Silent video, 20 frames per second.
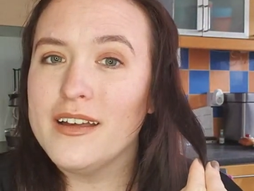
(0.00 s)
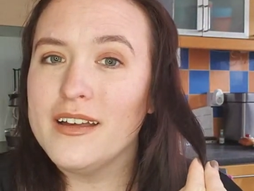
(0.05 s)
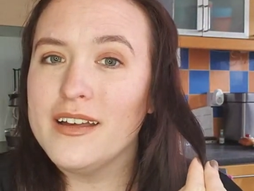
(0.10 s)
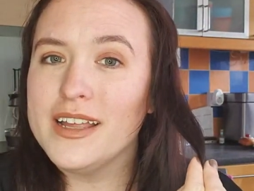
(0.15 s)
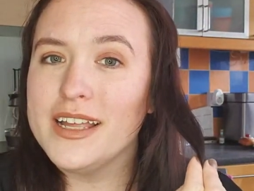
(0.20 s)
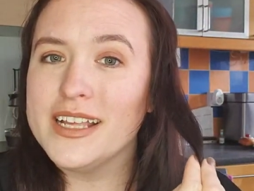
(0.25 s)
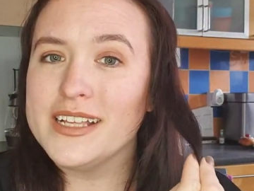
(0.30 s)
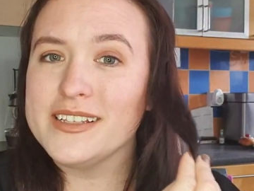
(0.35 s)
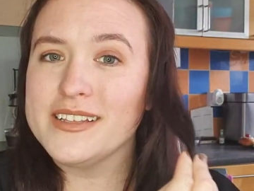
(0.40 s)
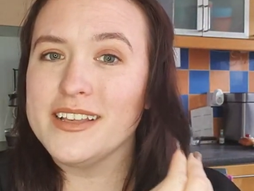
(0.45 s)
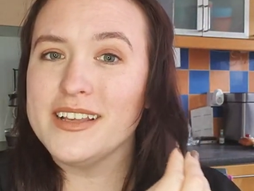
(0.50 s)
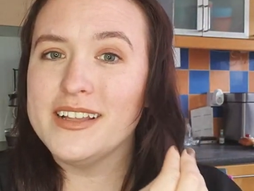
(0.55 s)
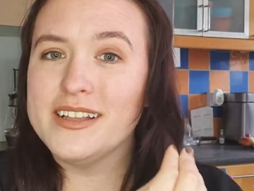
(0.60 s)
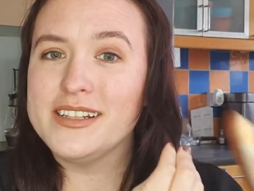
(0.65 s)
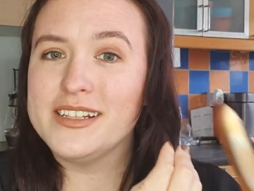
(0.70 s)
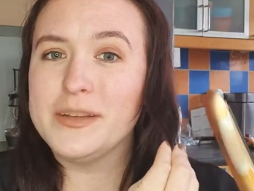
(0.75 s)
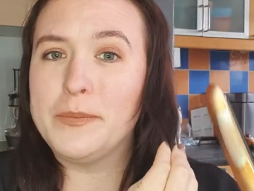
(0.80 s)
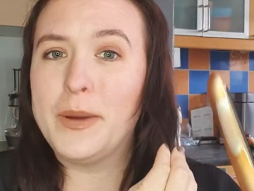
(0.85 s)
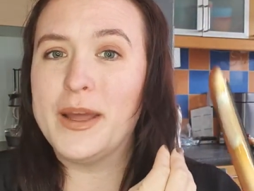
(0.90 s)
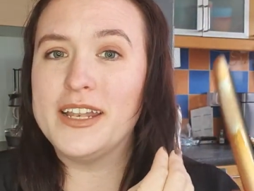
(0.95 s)
is,
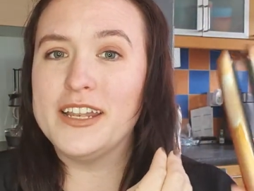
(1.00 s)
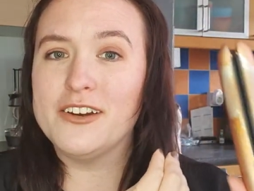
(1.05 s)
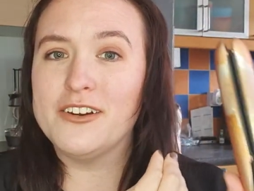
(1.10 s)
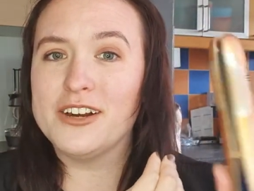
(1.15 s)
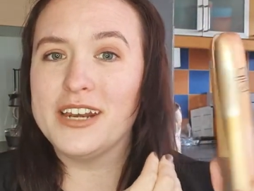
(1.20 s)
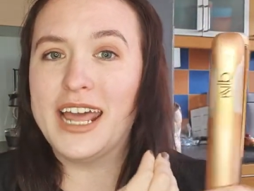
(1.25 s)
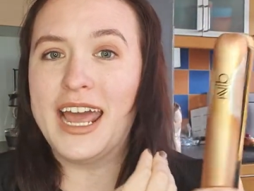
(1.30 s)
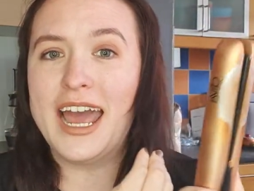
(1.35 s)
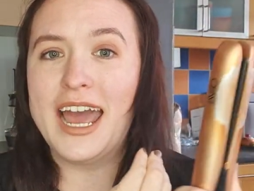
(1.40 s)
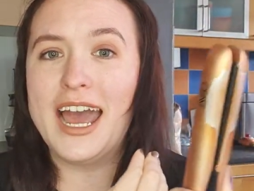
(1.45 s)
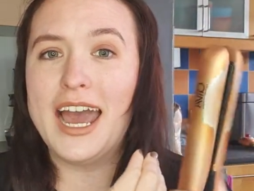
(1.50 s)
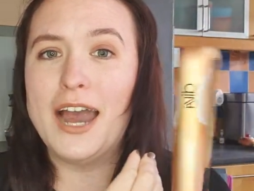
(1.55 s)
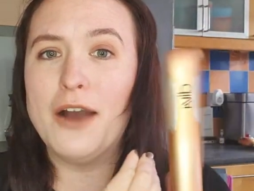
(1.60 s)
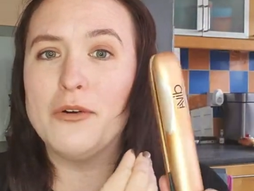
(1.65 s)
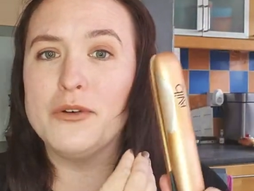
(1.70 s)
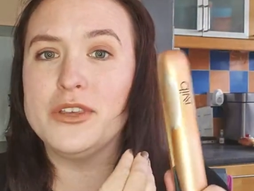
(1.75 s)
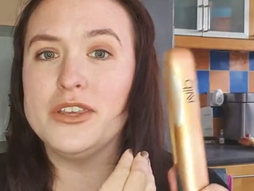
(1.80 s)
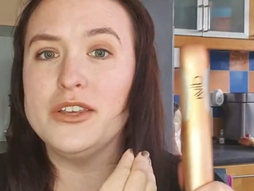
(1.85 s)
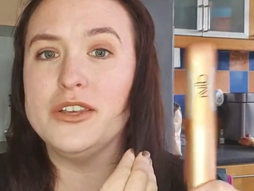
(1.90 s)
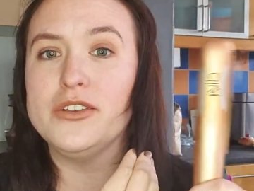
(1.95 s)
depending on
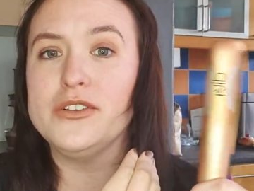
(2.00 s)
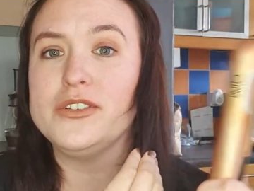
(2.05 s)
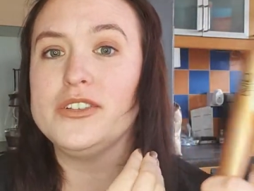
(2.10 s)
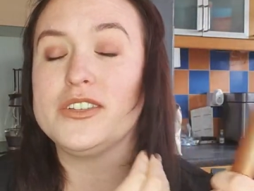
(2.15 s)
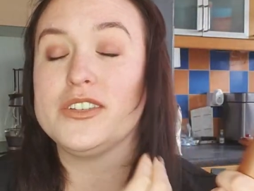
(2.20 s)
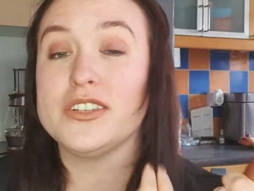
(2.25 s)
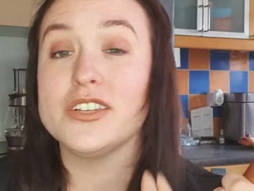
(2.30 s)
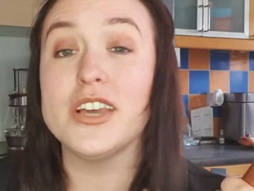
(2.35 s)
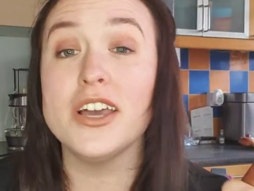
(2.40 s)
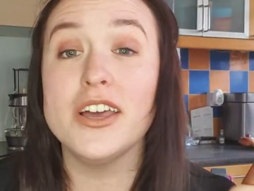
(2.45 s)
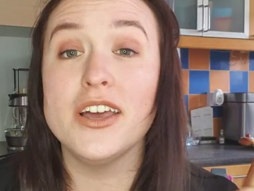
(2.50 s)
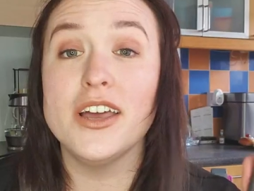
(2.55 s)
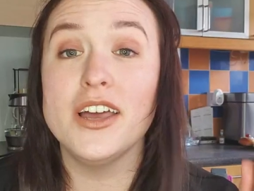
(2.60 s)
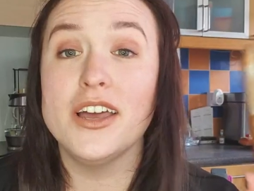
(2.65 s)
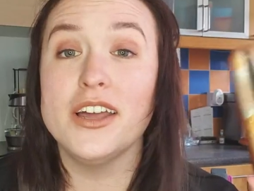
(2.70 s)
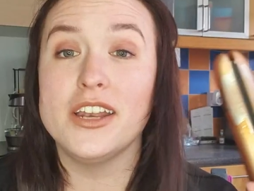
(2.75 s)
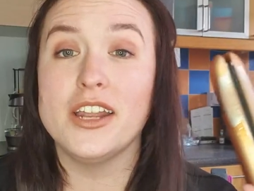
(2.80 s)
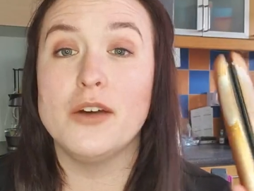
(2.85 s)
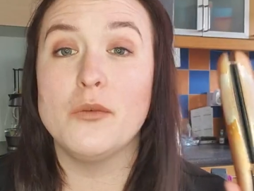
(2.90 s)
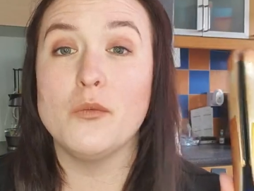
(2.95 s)
how you
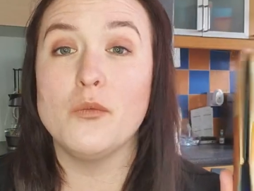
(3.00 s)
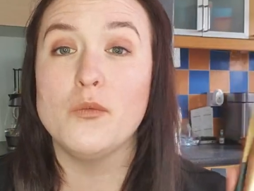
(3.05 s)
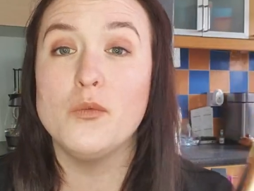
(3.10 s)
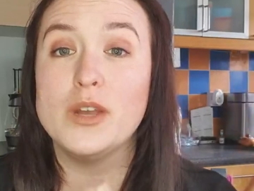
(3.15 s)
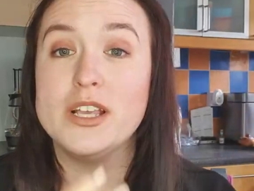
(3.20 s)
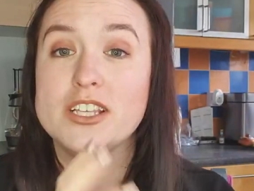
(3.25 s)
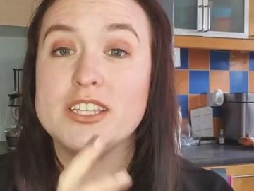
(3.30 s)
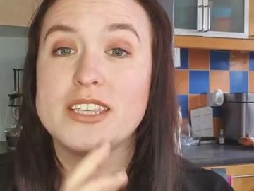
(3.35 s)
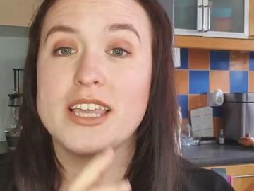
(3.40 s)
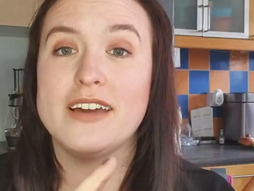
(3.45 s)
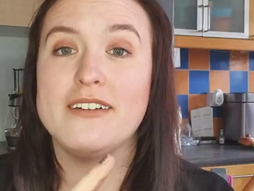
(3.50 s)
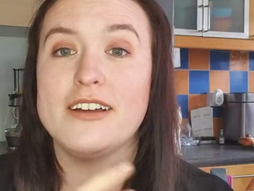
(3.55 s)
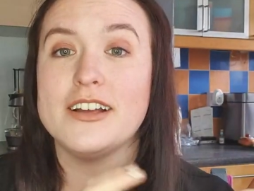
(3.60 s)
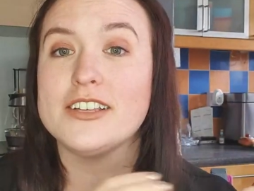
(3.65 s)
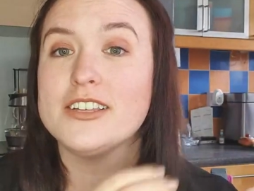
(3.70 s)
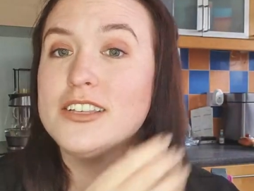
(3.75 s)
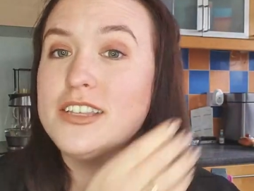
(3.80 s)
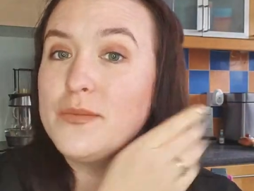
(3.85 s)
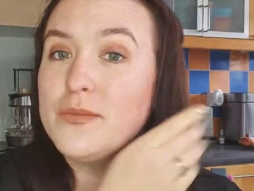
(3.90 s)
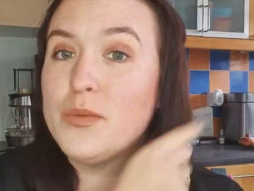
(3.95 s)
turn and which
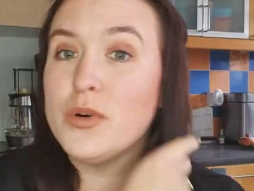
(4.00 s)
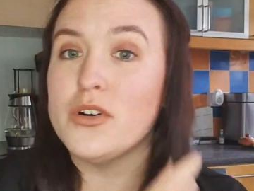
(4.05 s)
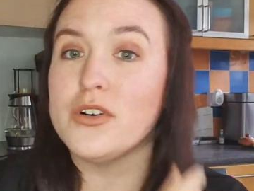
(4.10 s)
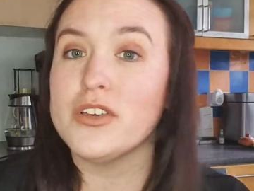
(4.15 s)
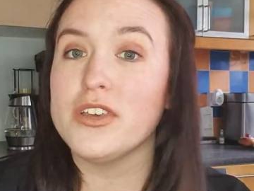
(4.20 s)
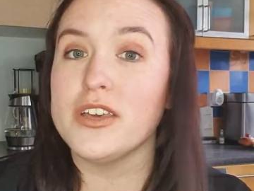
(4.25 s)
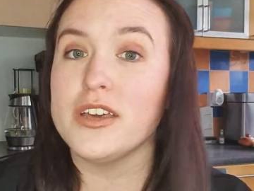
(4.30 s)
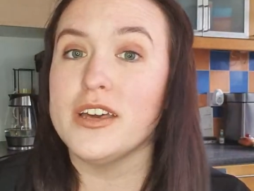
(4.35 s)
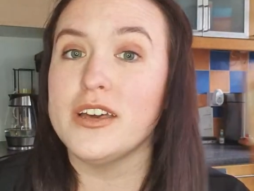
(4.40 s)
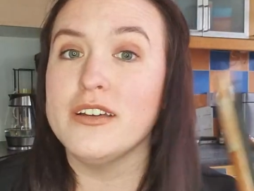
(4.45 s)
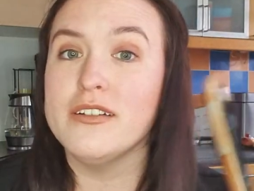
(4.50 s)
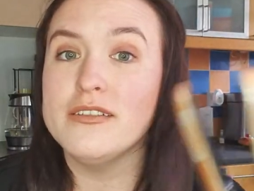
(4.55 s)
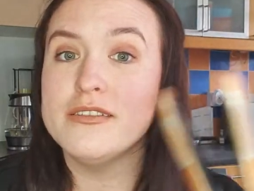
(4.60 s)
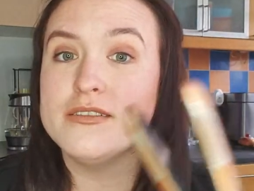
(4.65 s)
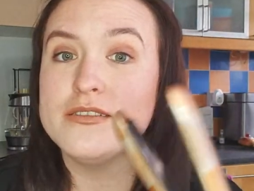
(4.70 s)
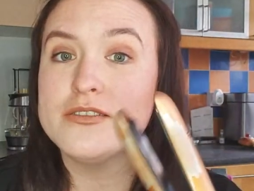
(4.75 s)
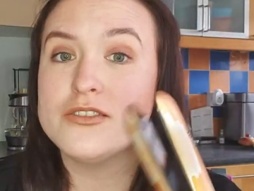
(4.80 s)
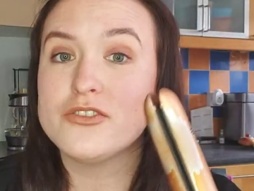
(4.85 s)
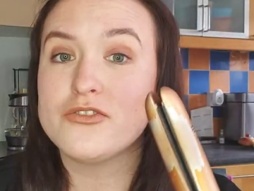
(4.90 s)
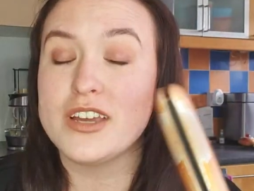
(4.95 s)
direction you put your
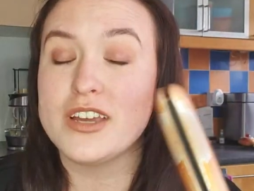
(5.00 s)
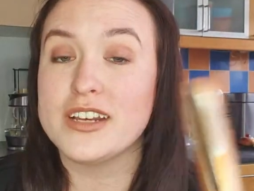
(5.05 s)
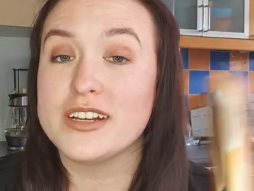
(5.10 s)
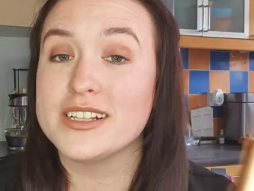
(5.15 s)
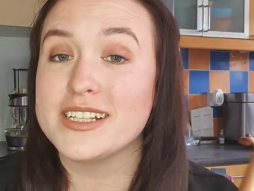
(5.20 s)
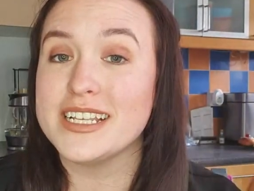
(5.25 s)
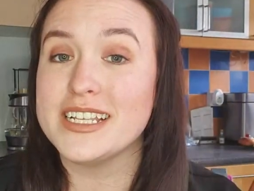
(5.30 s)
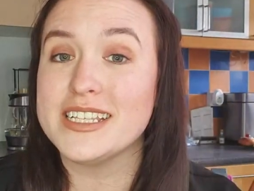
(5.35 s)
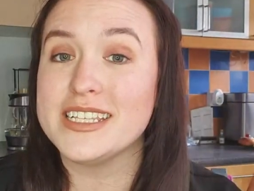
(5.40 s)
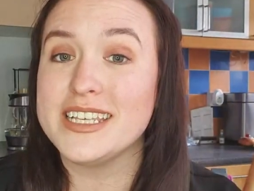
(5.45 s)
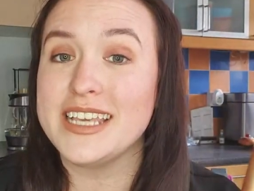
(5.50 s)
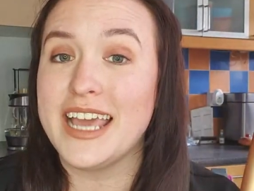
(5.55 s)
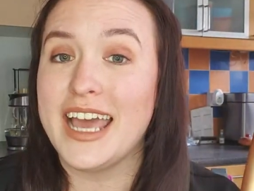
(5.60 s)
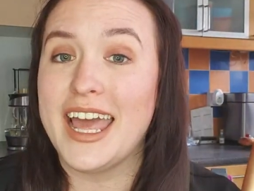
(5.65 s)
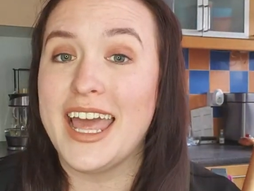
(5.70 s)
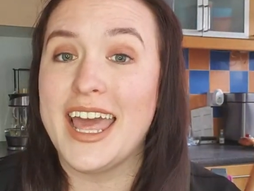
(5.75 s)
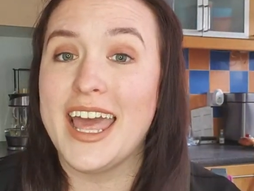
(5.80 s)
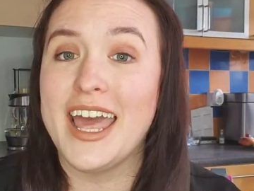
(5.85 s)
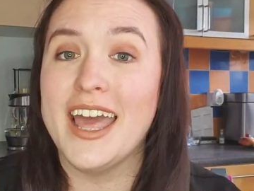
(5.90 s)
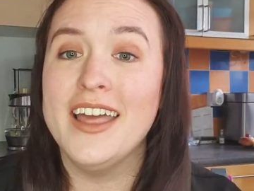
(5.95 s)
straighteners into your
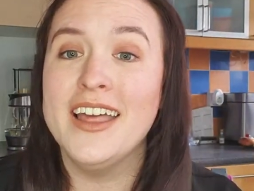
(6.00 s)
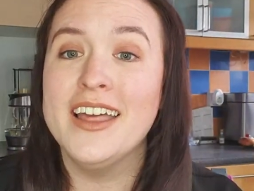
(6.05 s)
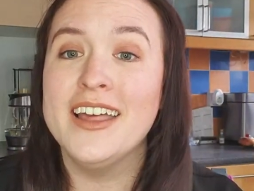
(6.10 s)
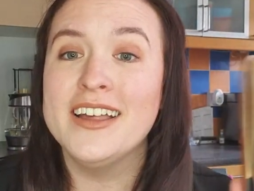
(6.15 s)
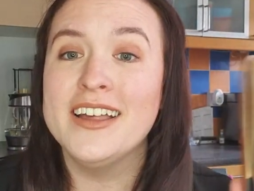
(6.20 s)
hair,